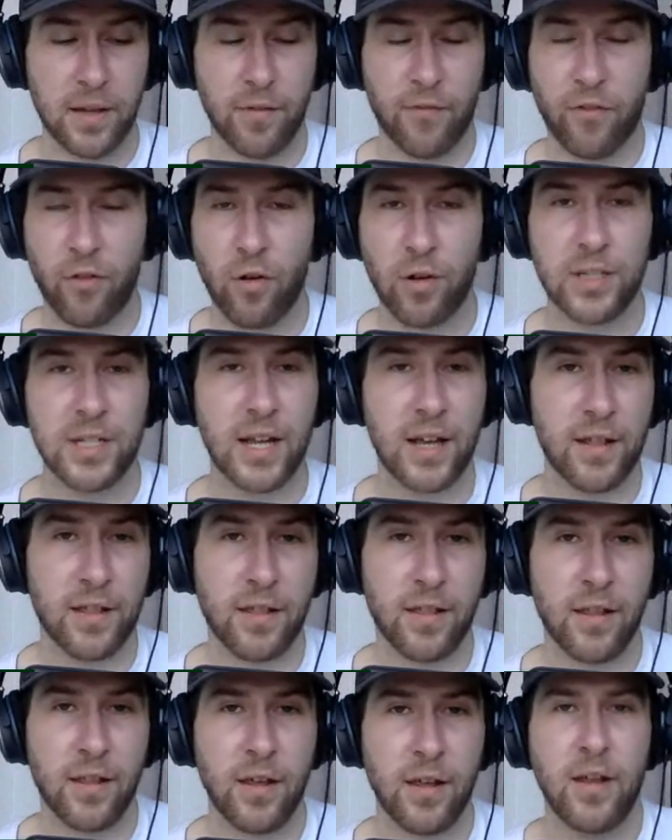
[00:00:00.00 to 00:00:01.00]
but they're 14th
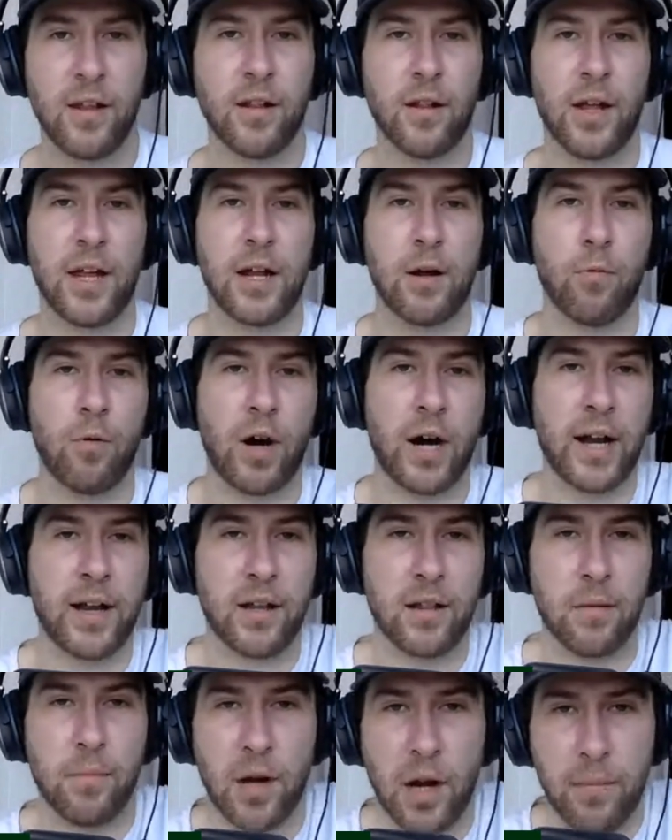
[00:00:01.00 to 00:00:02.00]
league wide
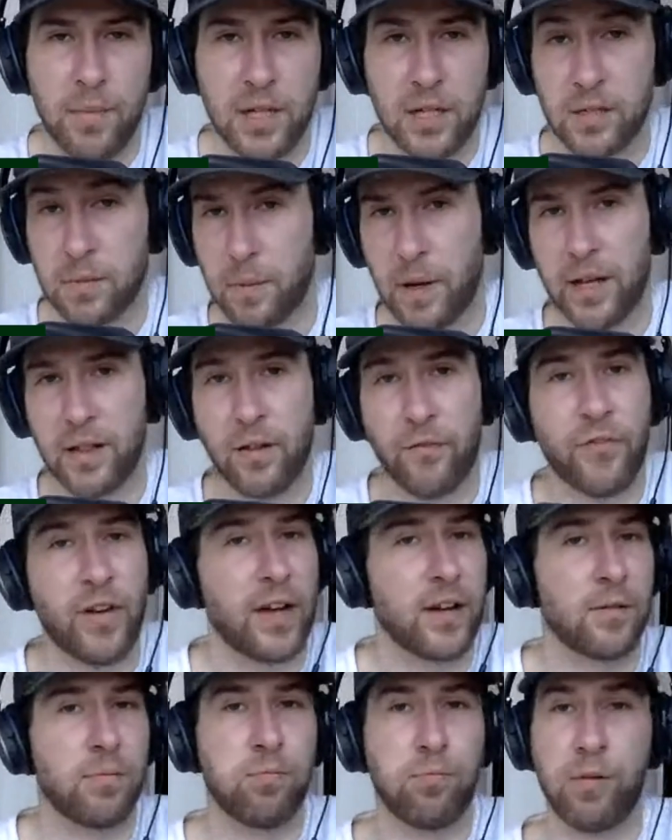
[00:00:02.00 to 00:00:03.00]
at the moment, despite the
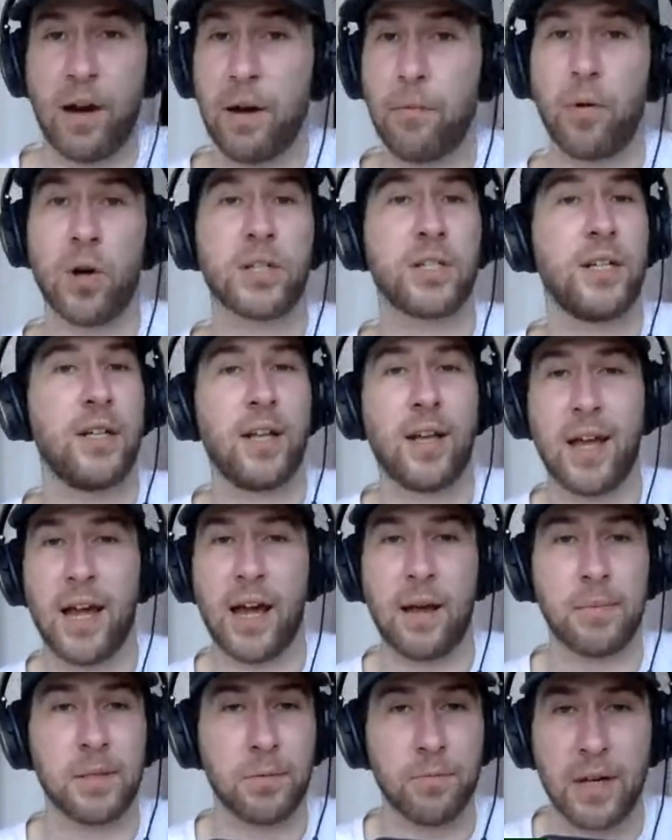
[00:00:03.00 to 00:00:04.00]
fact we're watching the
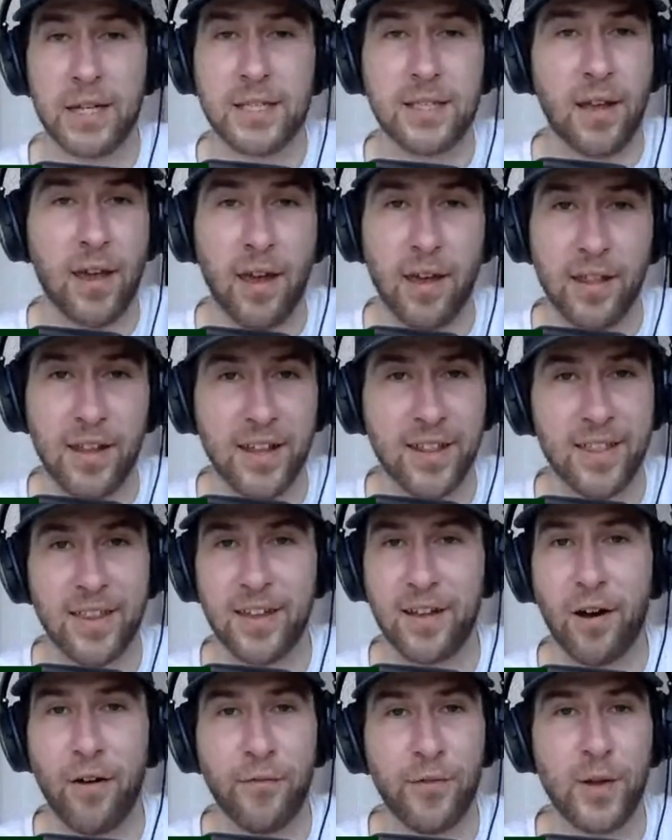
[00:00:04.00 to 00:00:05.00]
games. We're seeing that
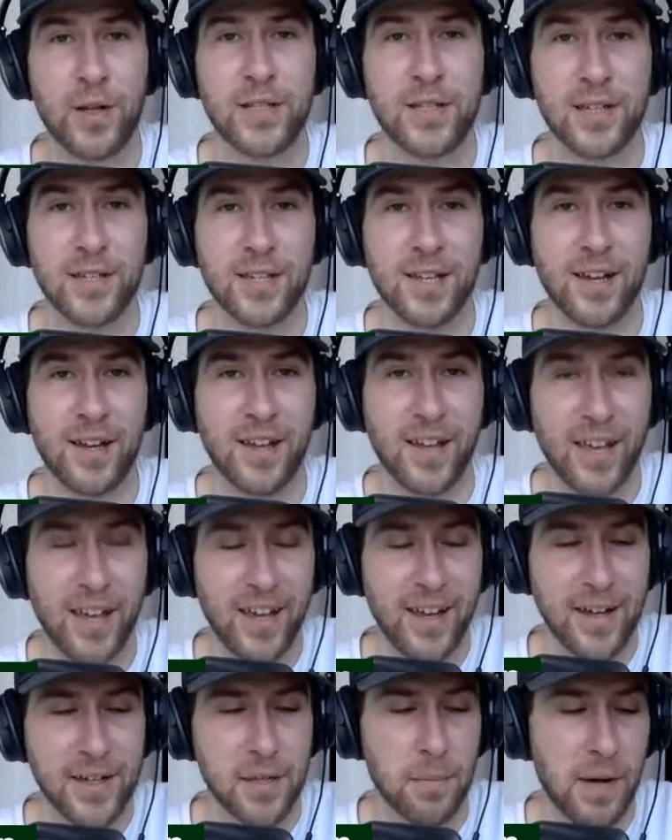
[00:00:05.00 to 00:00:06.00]
the offense is a
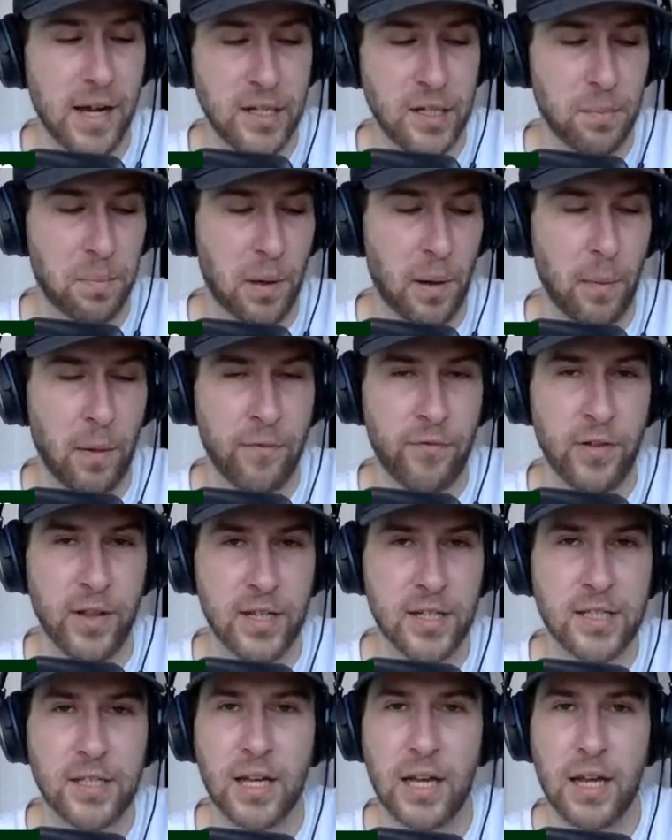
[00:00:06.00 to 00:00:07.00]
is a major problem for
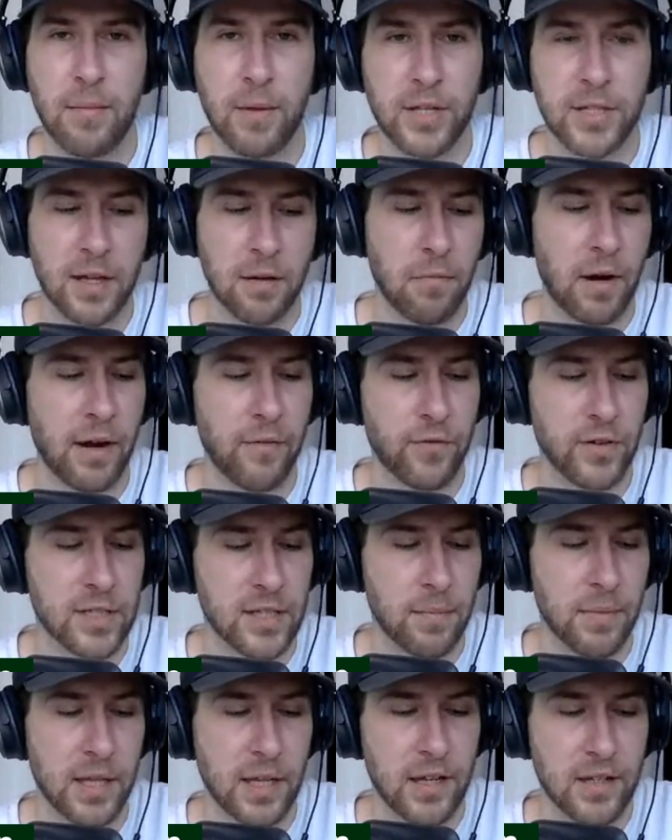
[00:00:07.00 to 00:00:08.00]
this team as they wait for
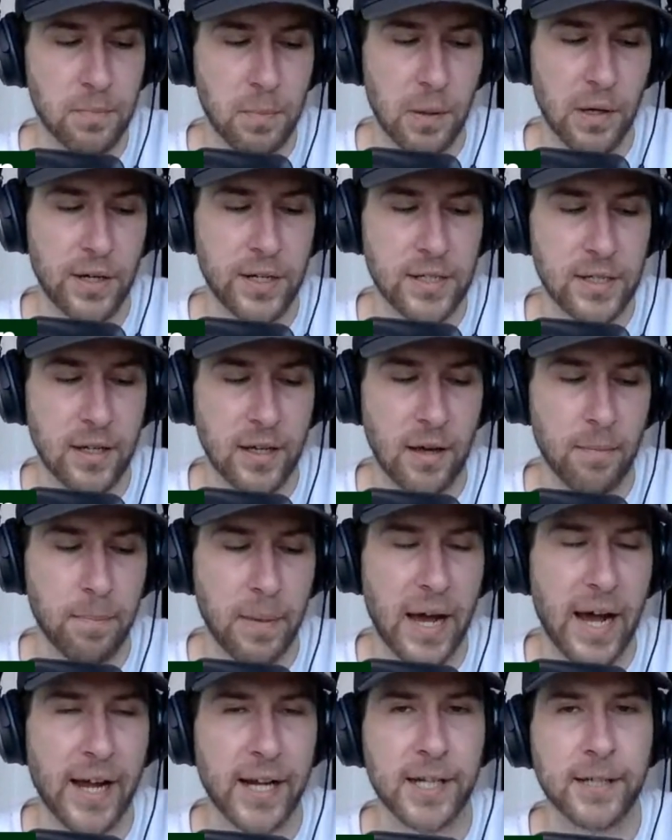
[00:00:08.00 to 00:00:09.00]
some of these bodies to get
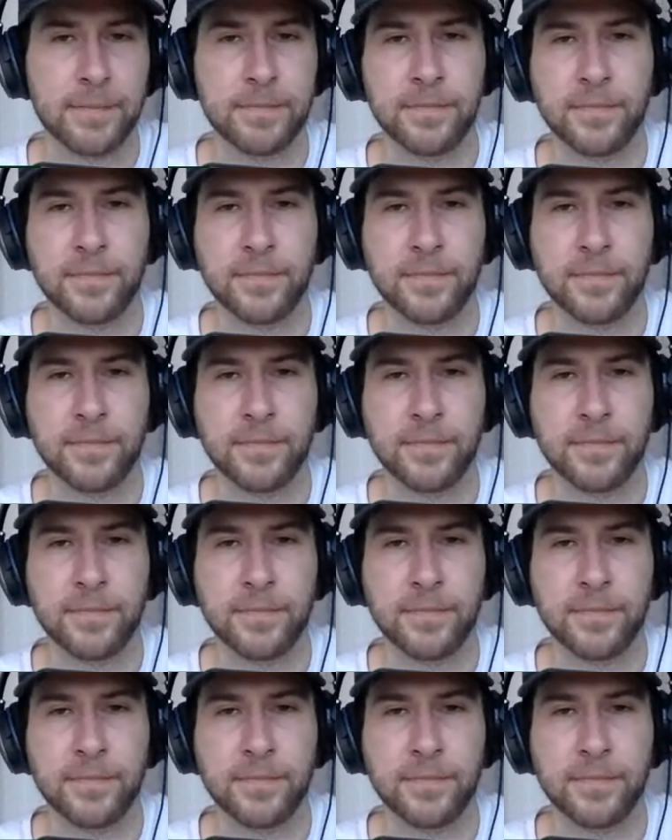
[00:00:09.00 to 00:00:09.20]
back.